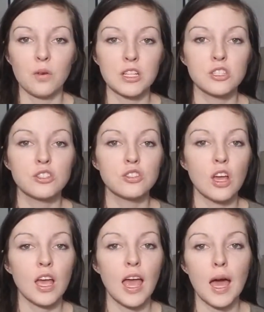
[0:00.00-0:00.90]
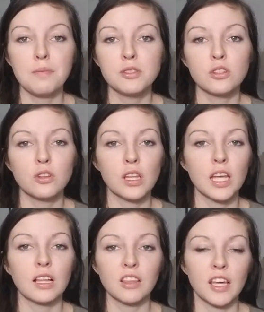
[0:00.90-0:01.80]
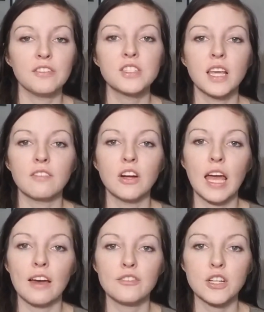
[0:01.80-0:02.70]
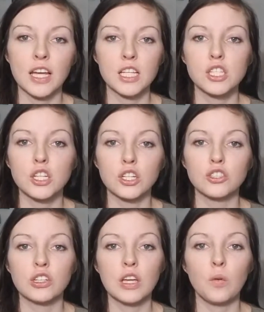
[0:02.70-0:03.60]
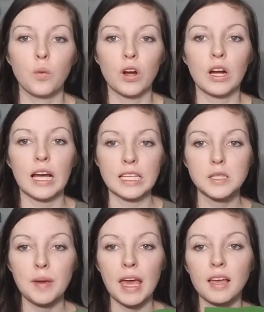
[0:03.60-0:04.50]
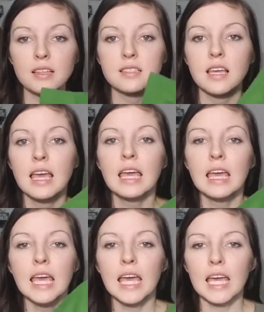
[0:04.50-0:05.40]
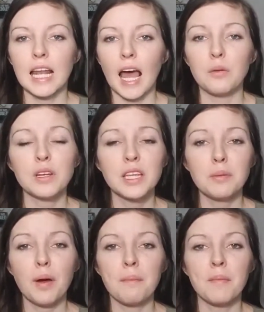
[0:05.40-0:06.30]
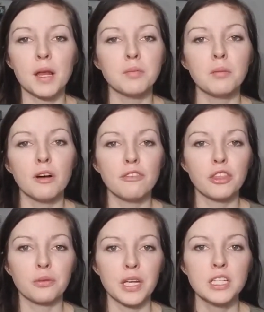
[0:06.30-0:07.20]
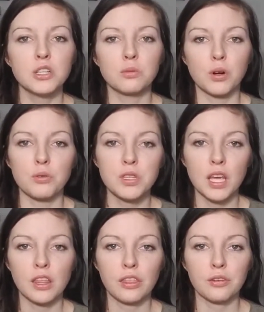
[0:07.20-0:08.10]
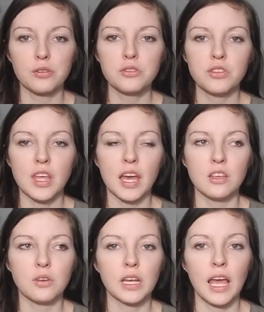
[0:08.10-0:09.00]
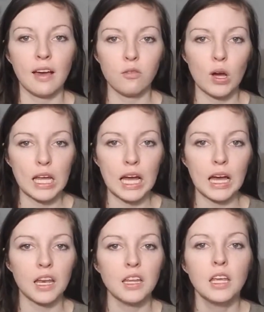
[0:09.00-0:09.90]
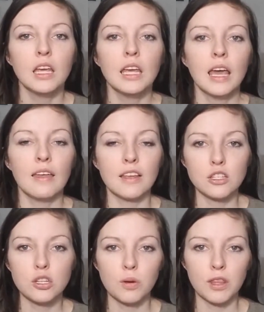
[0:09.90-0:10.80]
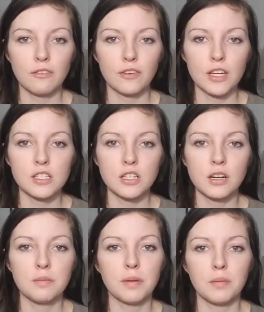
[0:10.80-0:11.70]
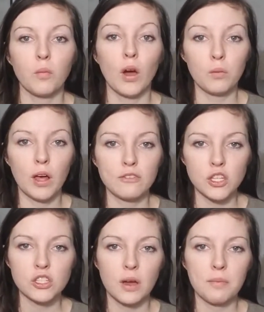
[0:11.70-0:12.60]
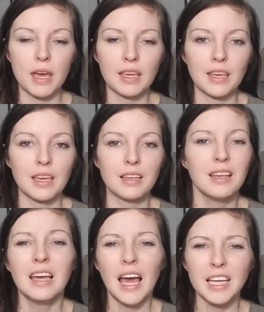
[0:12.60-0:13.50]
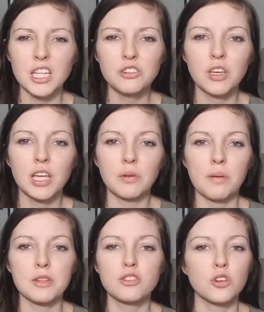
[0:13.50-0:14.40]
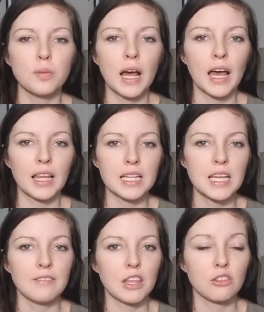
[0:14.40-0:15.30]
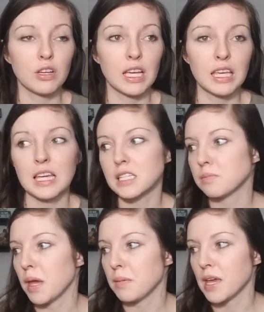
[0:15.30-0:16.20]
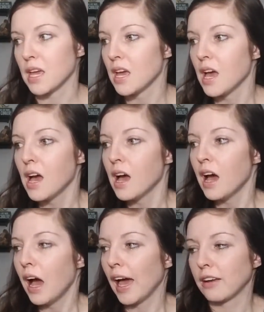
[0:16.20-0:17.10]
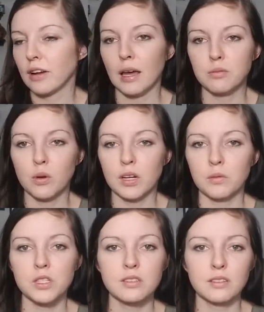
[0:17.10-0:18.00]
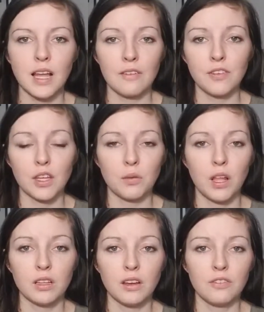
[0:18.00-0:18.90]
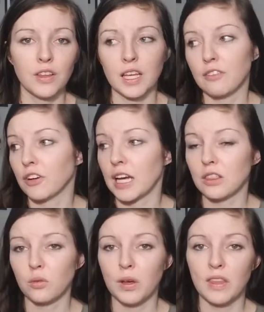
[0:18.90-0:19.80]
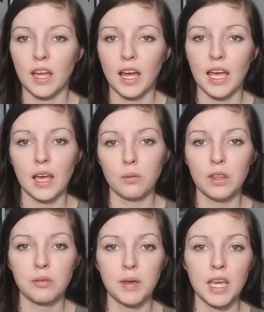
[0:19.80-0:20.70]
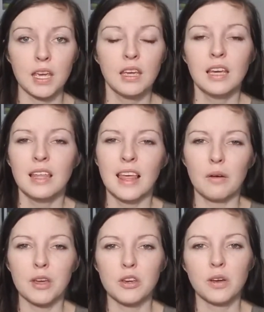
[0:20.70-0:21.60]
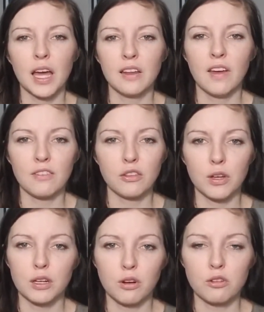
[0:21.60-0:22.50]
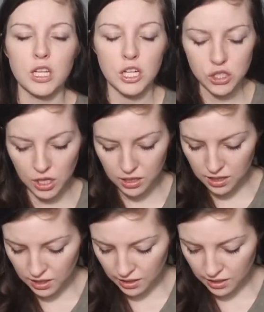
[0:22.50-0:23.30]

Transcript: was absolutely a lifesaver after I had surgery were ice packs. And I would keep a minimum of 3 to rotate through so that you can have one on and then 2 in the freezer. One will have just gone back in. I guess you could get away with 2, but I liked having 3 in case maybe I grabbed one and was not feeling well enough, like I forgot the one that I had with me. That way you kind of have 3 in rotation.